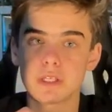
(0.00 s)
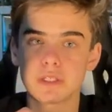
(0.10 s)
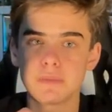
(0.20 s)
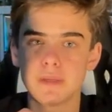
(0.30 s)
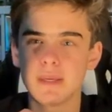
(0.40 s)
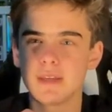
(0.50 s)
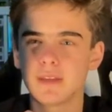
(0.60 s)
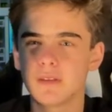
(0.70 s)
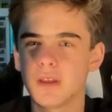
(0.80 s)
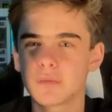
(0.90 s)
Speed,
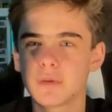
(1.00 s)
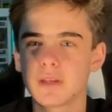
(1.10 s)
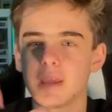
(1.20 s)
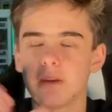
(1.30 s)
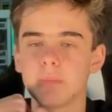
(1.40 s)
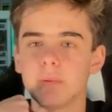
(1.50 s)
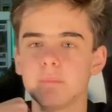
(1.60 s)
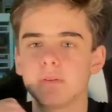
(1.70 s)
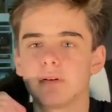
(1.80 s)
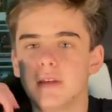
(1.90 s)
and the other one, I can't
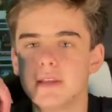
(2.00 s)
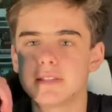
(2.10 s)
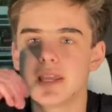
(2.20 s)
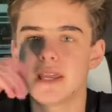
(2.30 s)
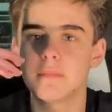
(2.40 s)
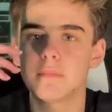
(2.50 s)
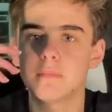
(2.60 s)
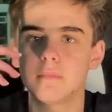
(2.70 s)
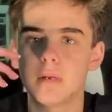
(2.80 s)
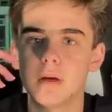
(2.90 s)
remember his name
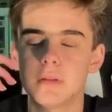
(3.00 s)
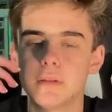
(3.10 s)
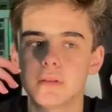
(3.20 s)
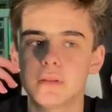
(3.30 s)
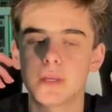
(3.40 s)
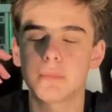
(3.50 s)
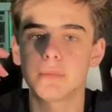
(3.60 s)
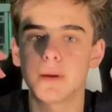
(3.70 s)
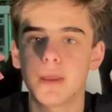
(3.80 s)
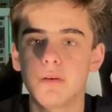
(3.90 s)
on the top of
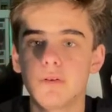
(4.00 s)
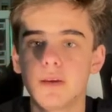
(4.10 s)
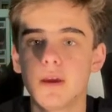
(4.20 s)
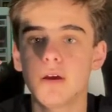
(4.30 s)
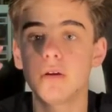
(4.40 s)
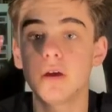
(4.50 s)
my head right now,